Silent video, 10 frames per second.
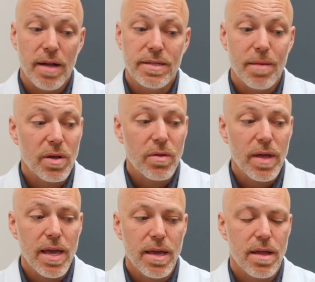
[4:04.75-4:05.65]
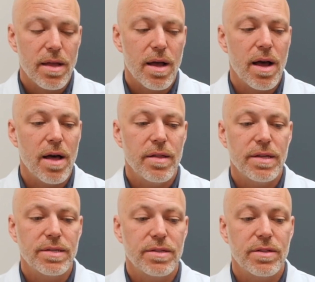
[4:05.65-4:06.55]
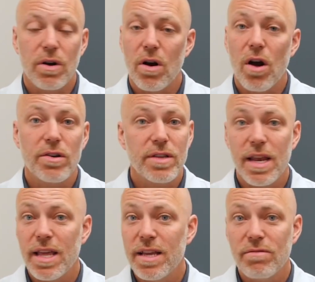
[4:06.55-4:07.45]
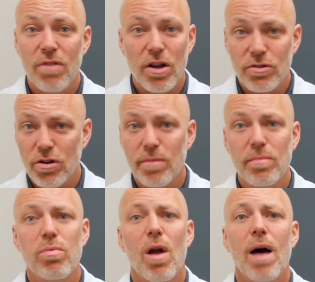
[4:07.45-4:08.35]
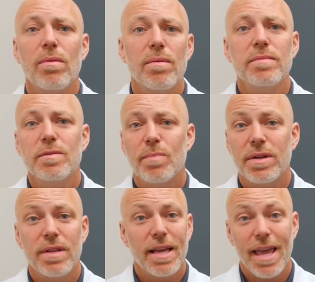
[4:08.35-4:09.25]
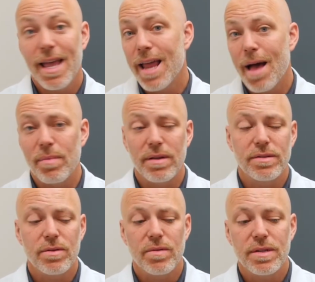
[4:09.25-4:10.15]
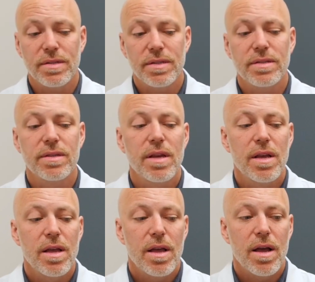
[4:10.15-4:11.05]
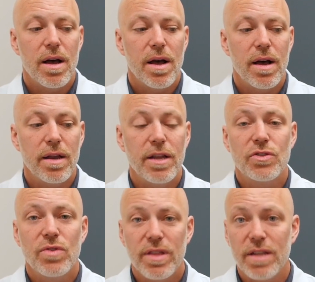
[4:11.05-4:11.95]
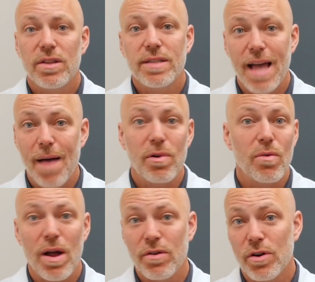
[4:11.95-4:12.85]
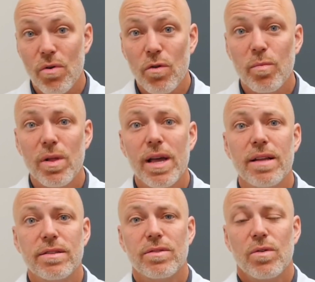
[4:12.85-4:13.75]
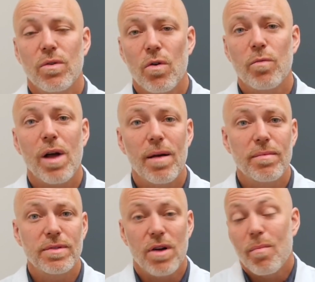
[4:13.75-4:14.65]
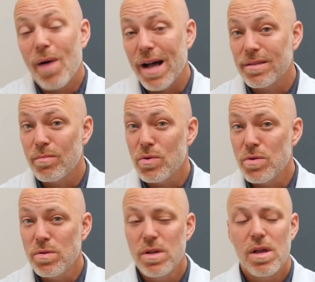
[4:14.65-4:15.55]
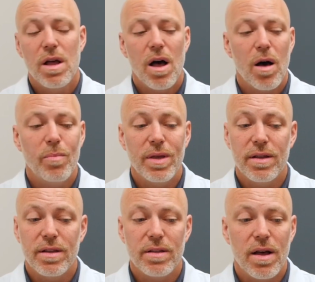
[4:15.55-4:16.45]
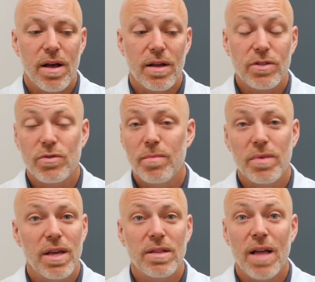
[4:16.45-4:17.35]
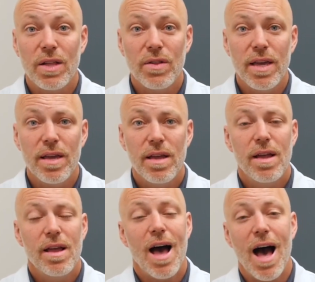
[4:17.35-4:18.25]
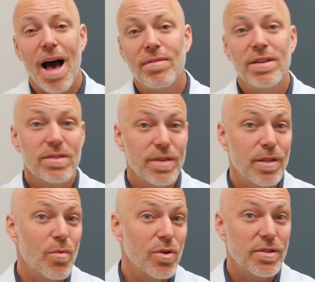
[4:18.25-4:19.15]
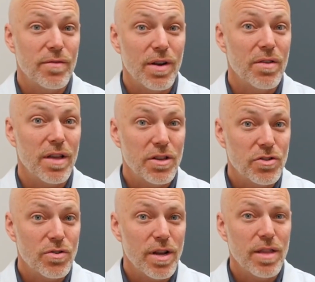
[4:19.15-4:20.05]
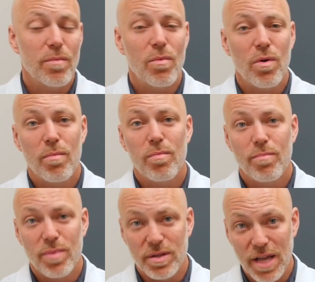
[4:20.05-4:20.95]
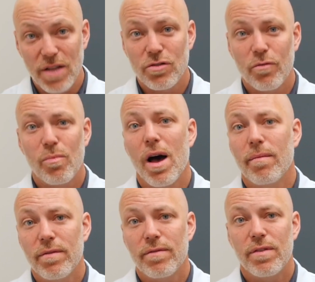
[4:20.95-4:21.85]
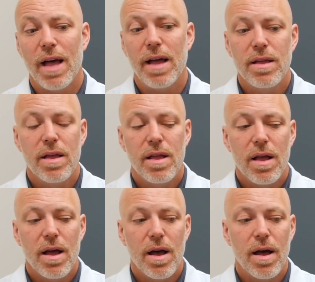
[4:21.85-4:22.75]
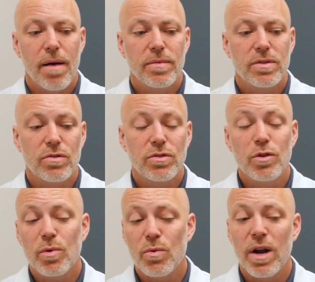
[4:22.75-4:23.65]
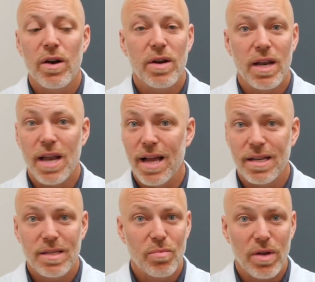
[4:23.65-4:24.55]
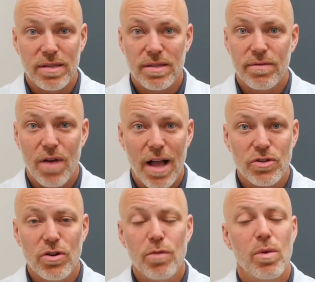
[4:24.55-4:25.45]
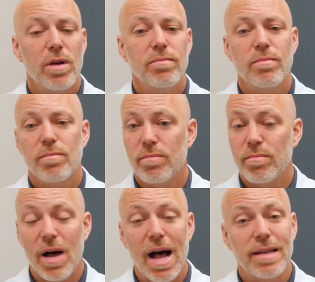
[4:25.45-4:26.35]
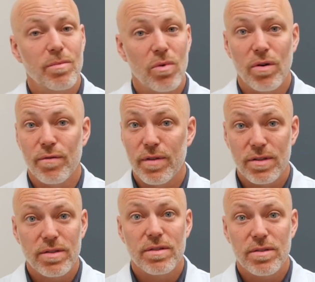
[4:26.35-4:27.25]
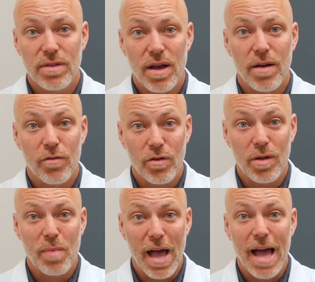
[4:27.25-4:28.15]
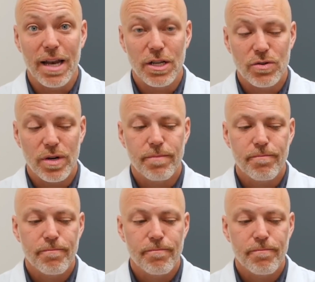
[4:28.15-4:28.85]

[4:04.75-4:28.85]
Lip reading: Typically, there aren't any long-term problems, but it can happen. So this is an injury that does happen around the growth plate, so growth problems are possible, albeit extremely unlikely. Obviously, the more severe the injury, the more potential problem for that. So super rare in a non-displaced fracture, but possible if it's a really bad injury.